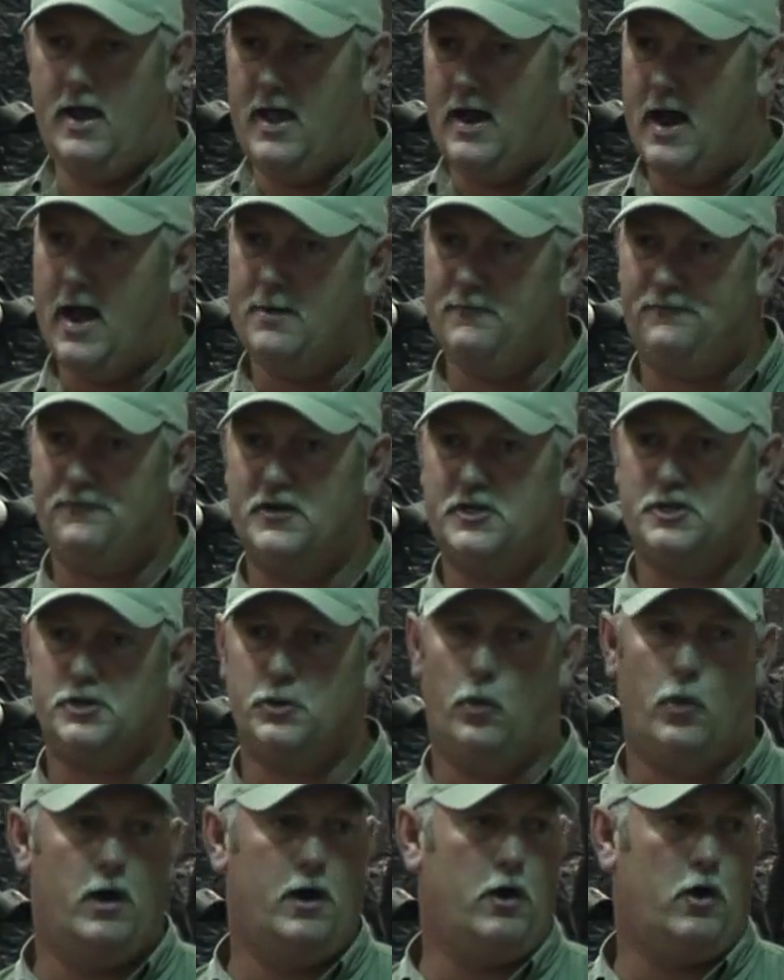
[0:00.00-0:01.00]
and I fish a
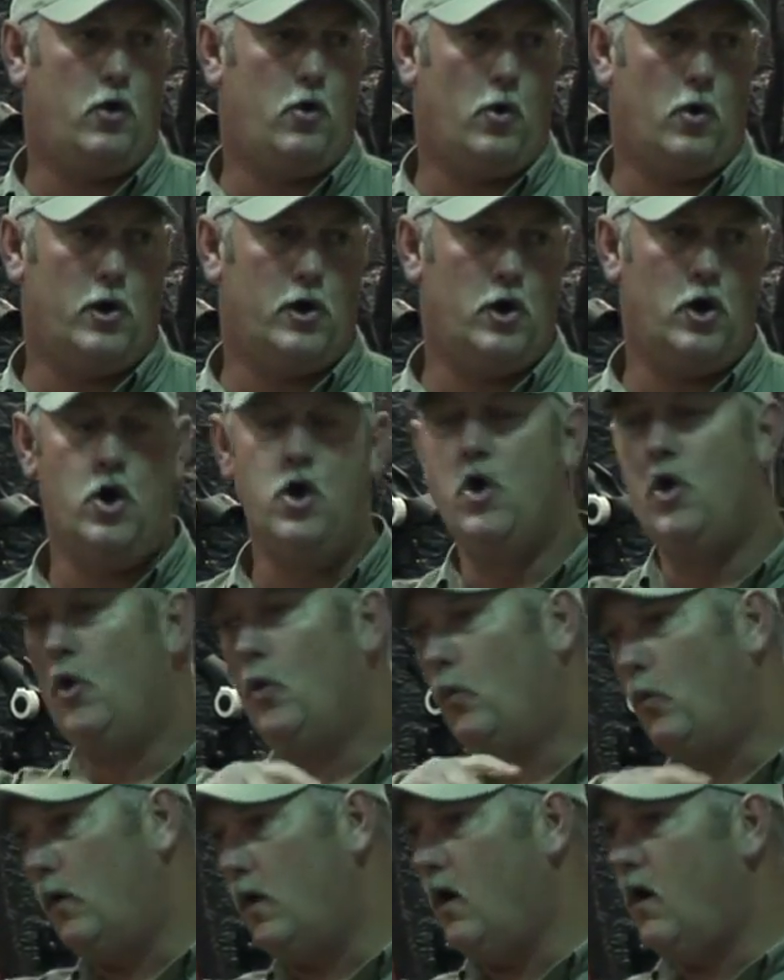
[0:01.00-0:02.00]
1 1/4,
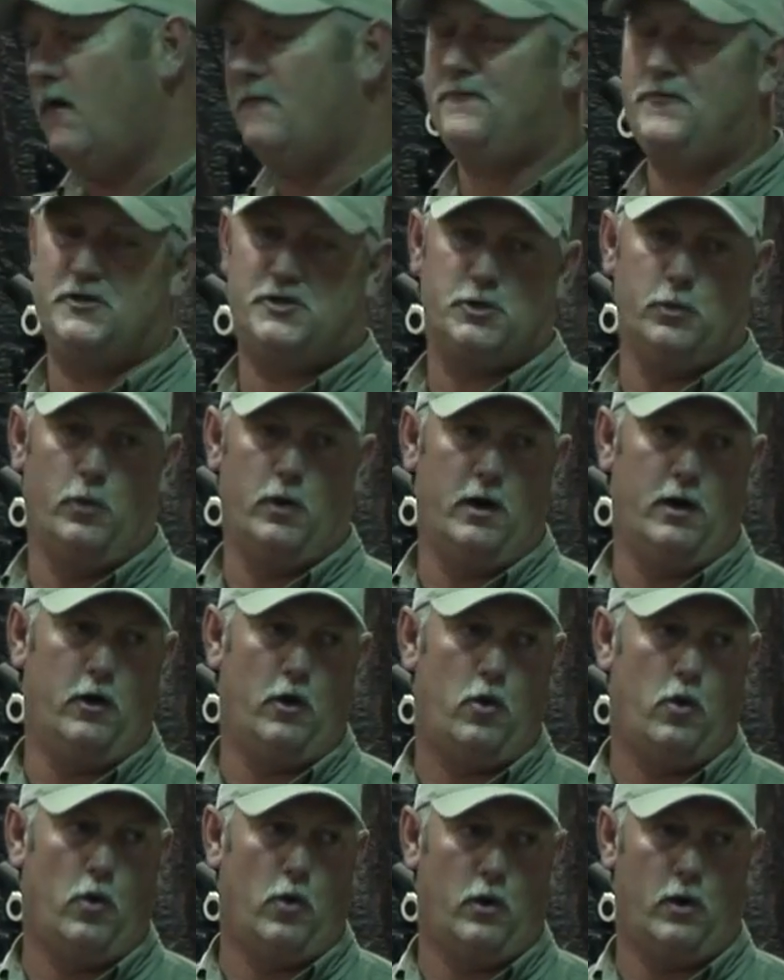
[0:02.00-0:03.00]
we all fish a 1
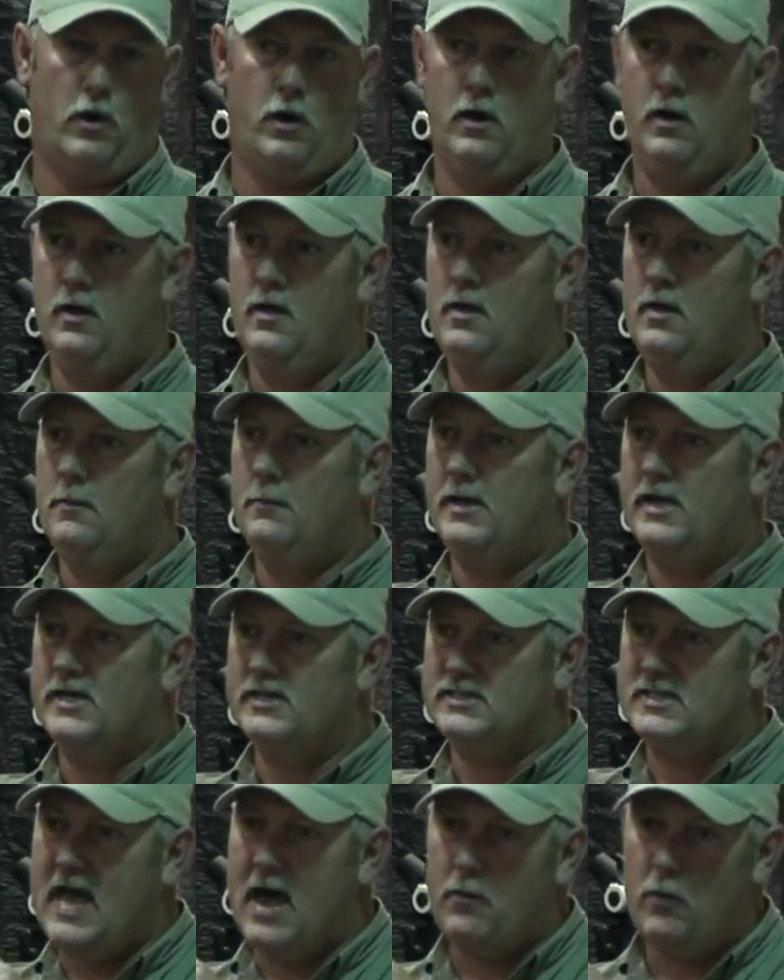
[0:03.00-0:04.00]
1/4.
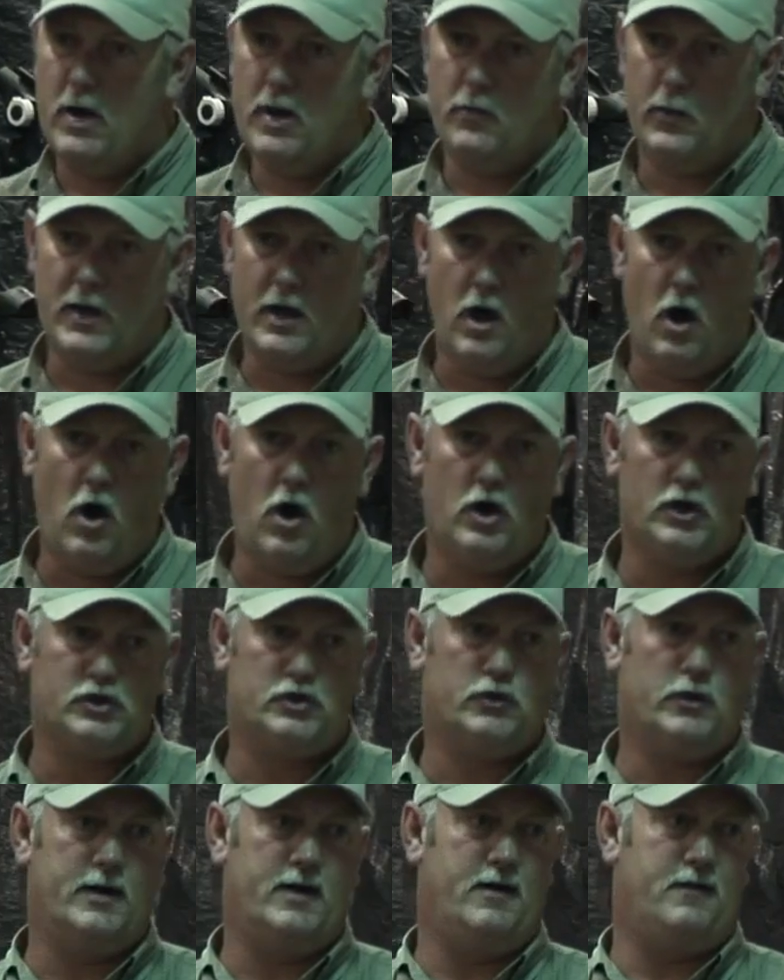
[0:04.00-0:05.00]
Because that way we all
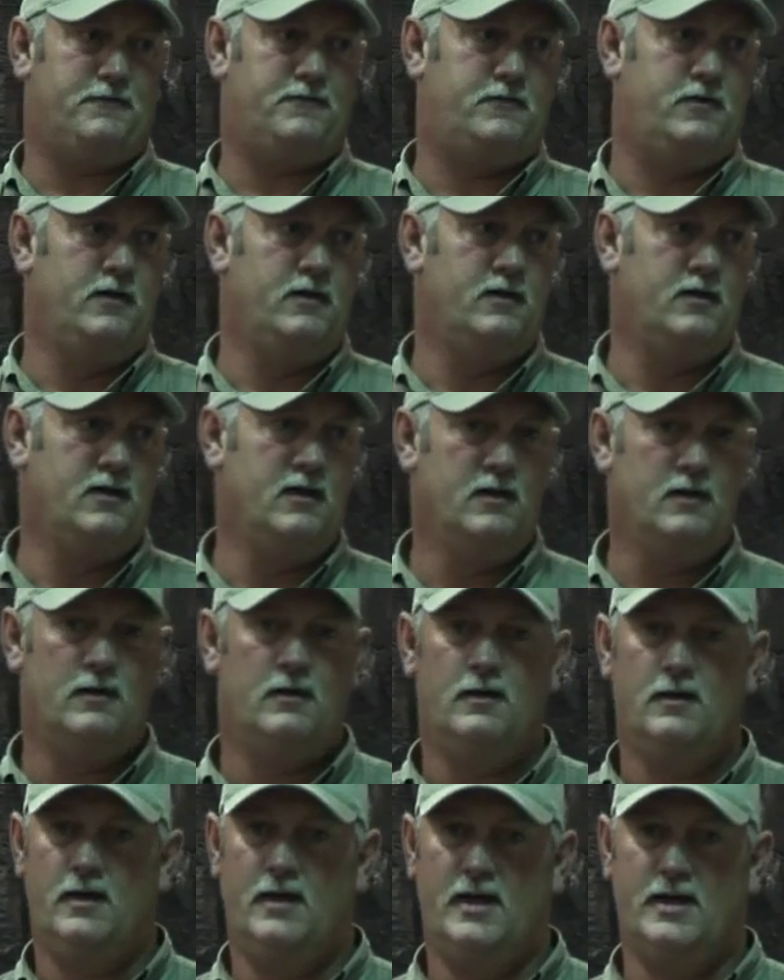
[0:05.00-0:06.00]
drift
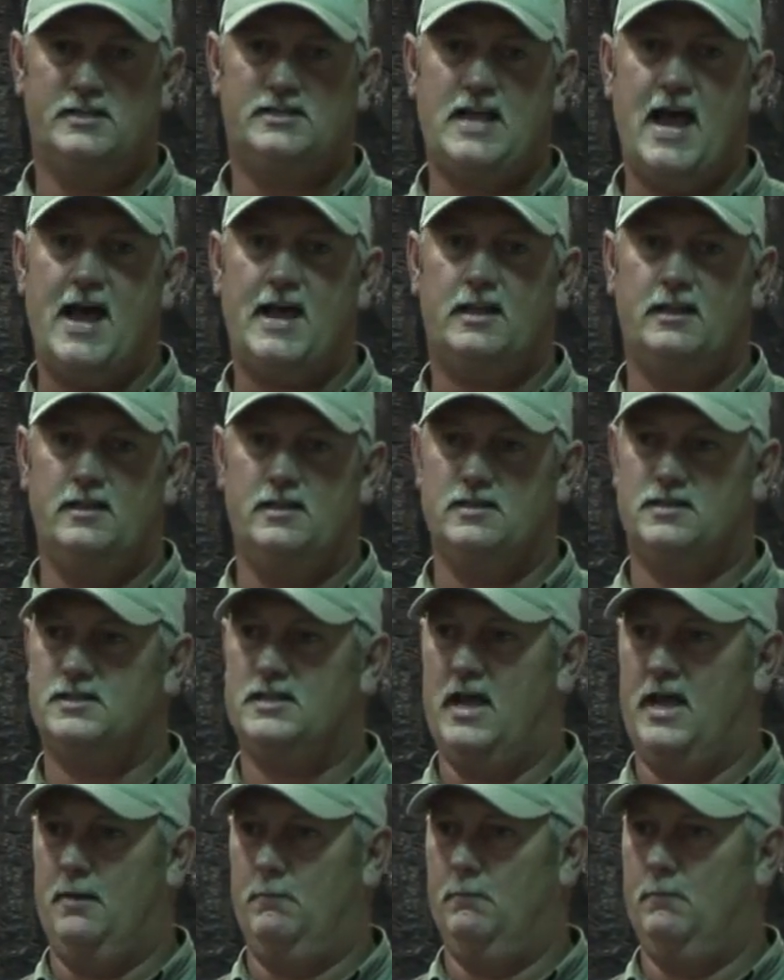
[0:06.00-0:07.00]
exactly the
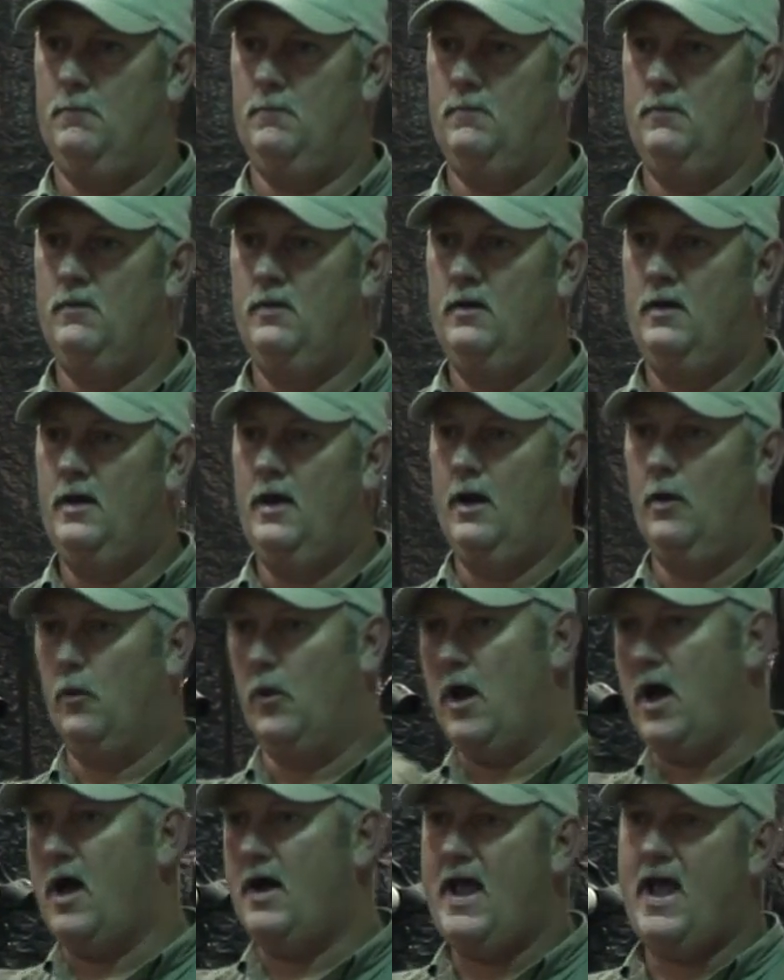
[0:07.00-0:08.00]
same. And we're
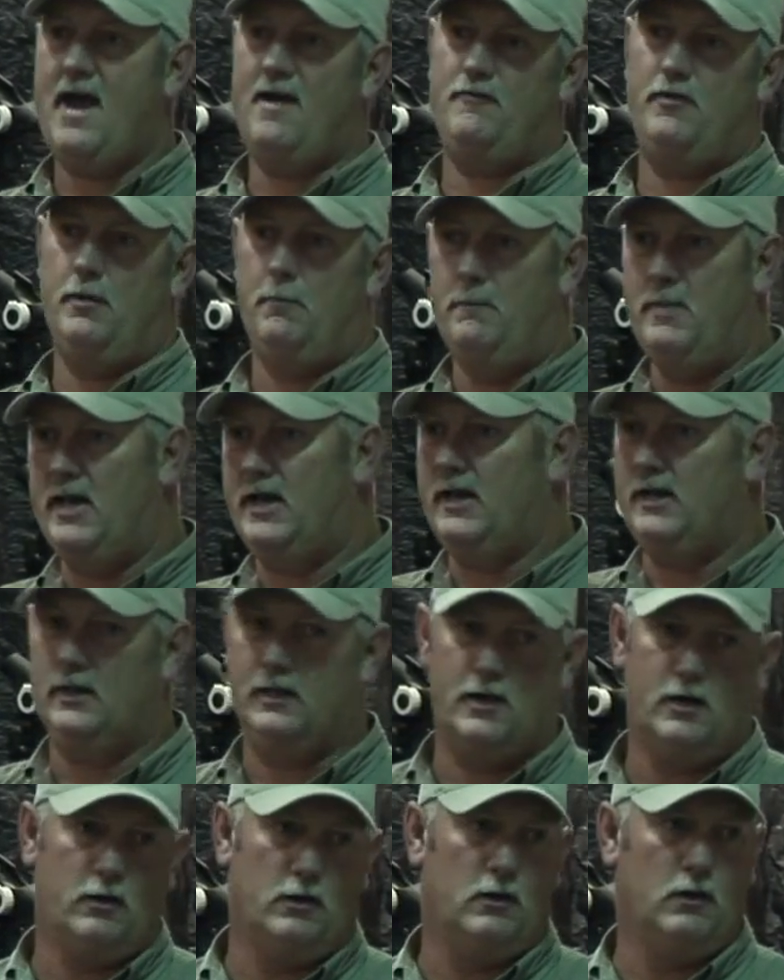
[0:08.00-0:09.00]
not having a mini
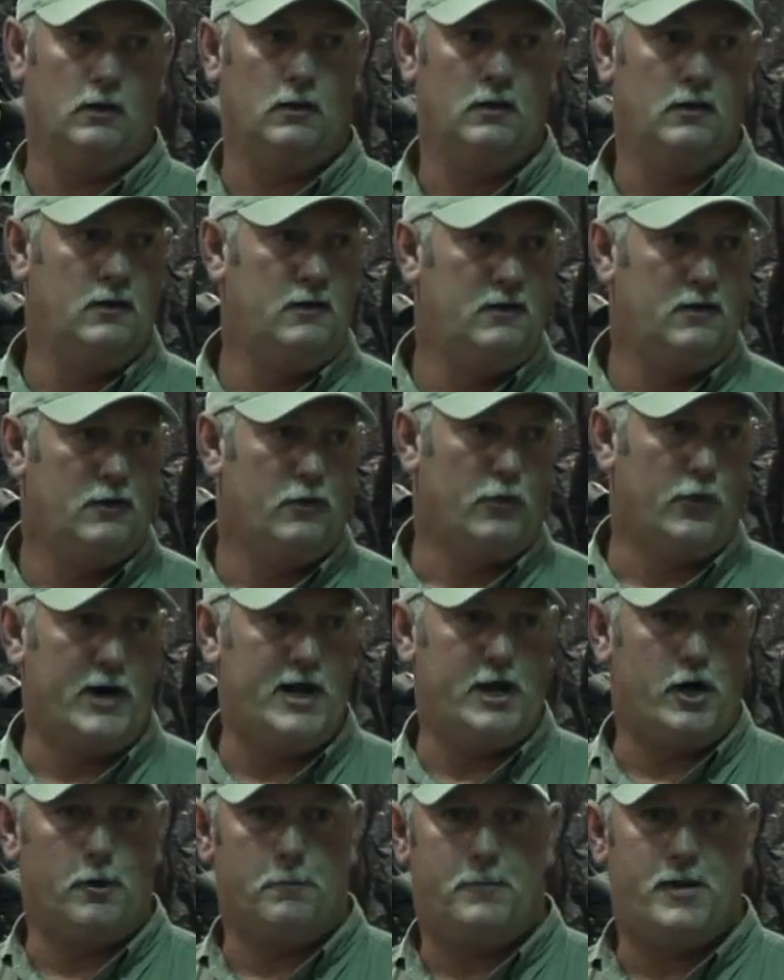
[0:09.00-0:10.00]
little
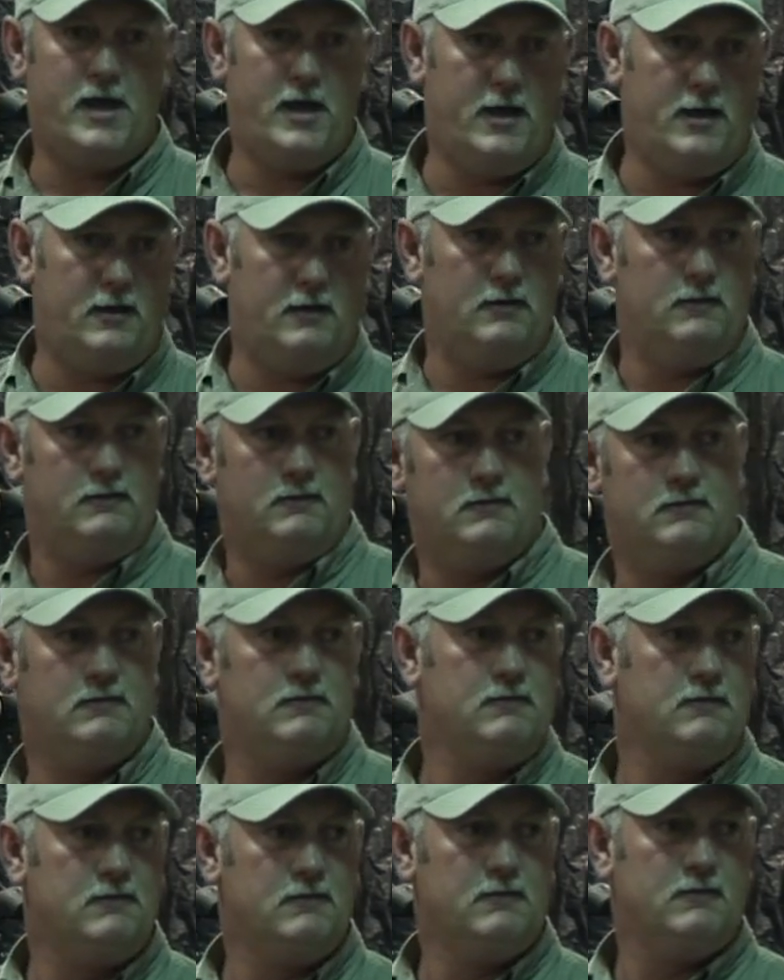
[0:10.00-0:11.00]
reader pit
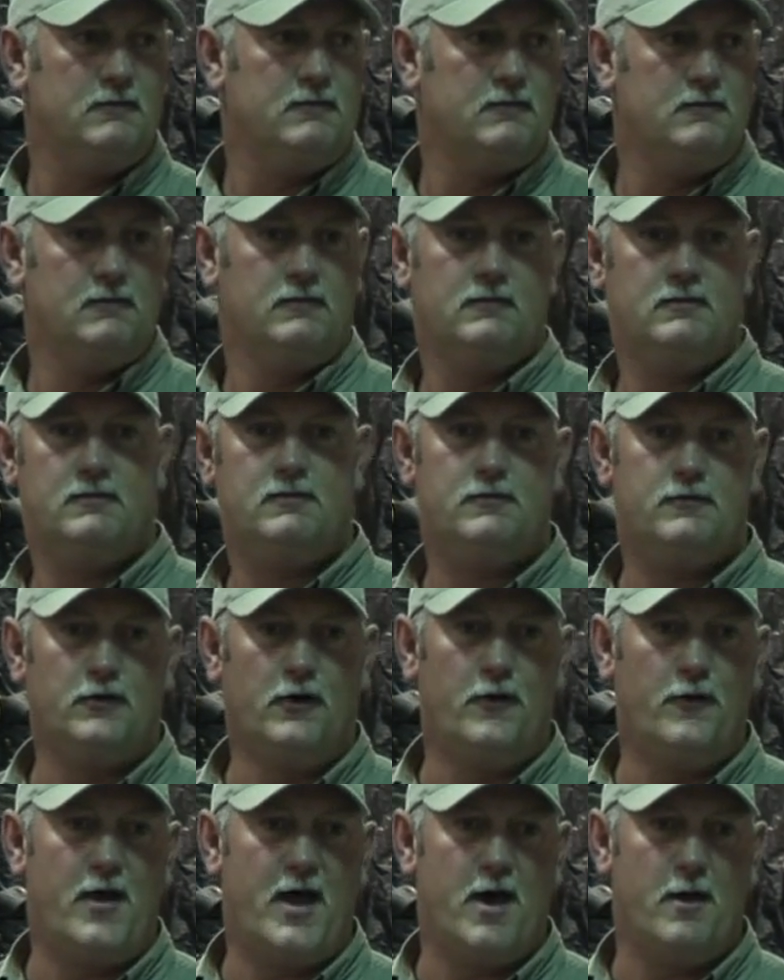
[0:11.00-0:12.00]

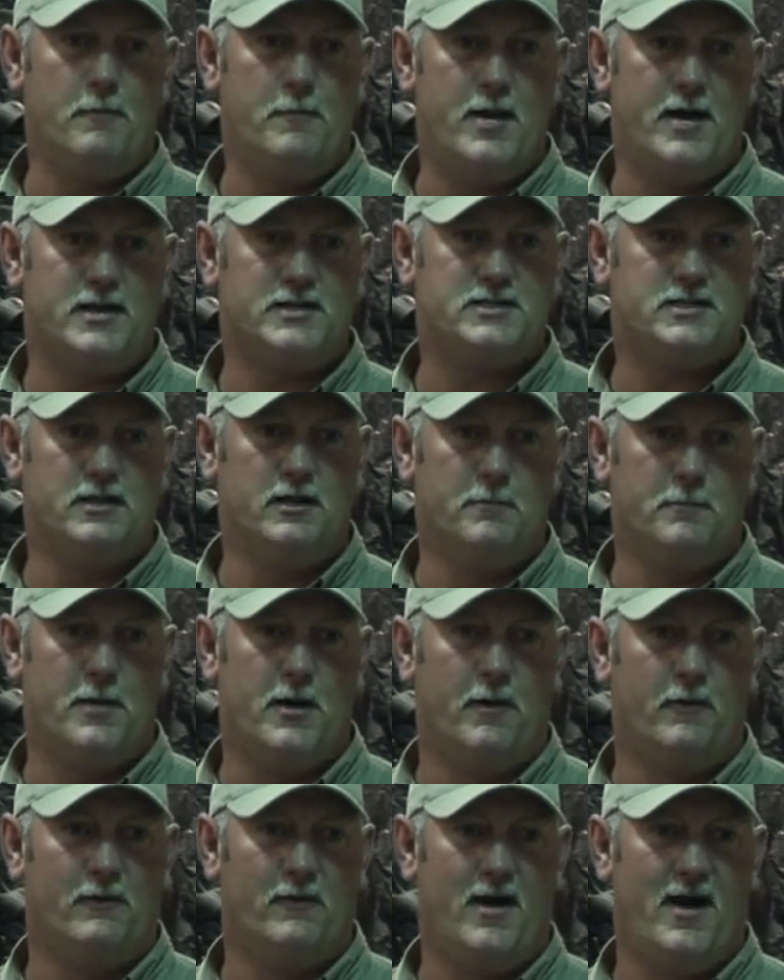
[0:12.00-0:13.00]
throwdown mess in the
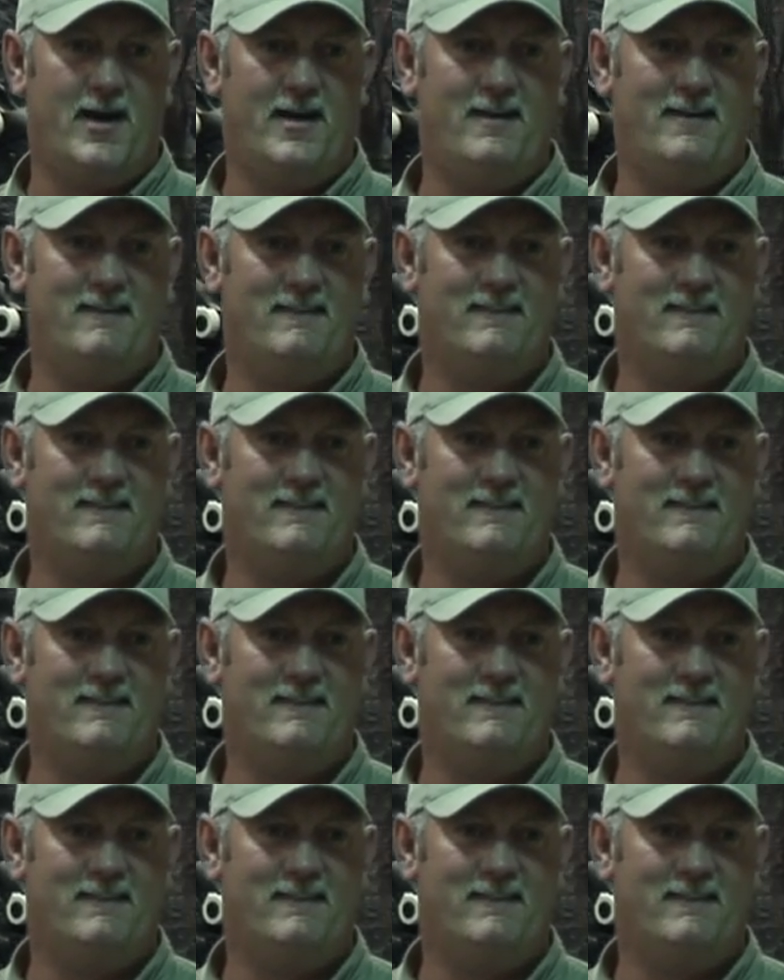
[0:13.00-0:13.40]
boat, right?